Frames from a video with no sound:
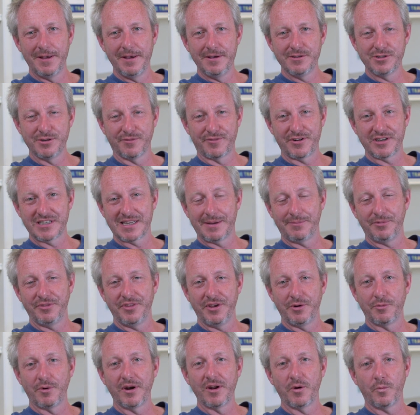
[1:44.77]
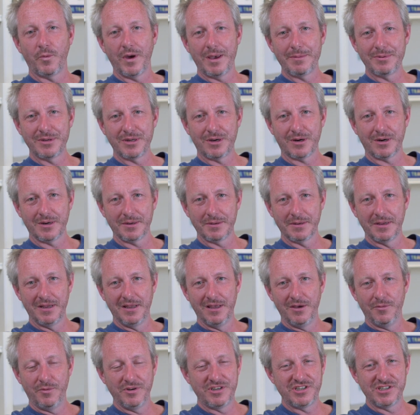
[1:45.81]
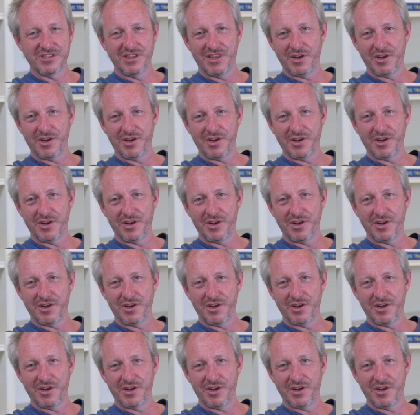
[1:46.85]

So, for example, they run a webinar, which is